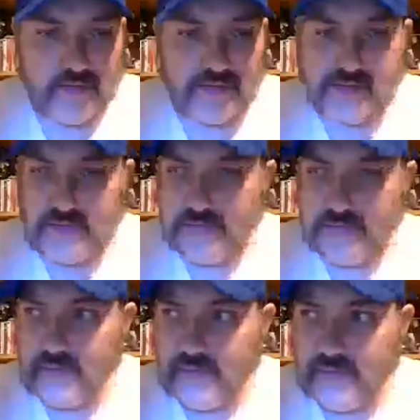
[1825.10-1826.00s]
Let's see.
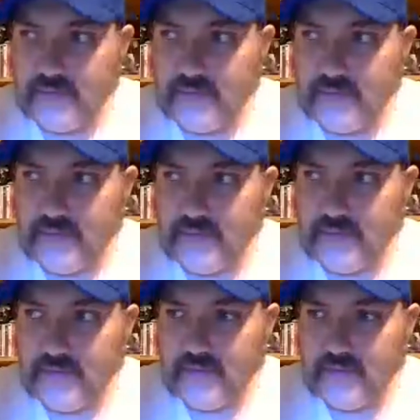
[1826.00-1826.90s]

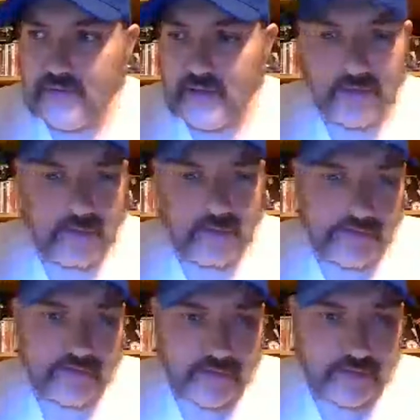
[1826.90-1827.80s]

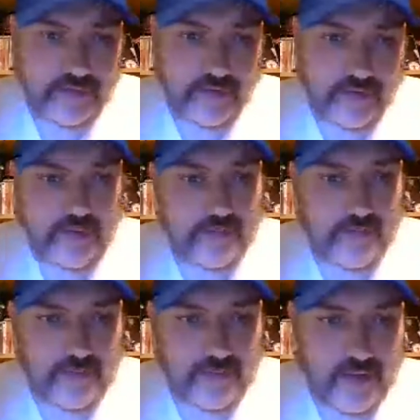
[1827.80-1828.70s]
Anyway, just look up
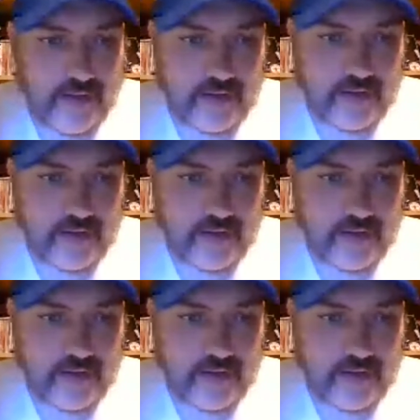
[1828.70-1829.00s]
for that.